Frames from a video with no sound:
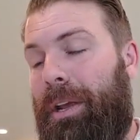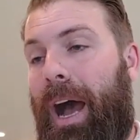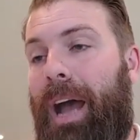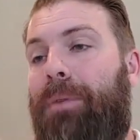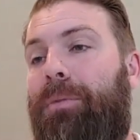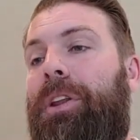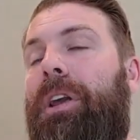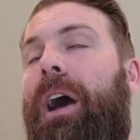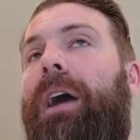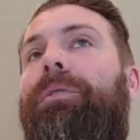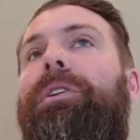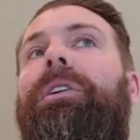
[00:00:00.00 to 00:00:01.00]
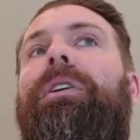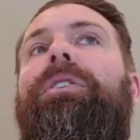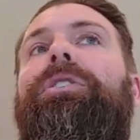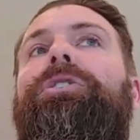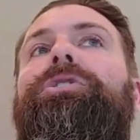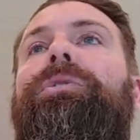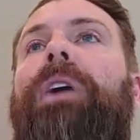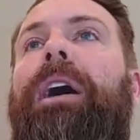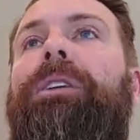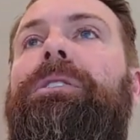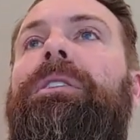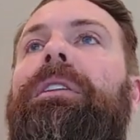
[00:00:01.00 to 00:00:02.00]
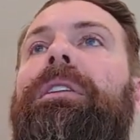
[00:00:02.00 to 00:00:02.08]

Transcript: I would I would urge you guys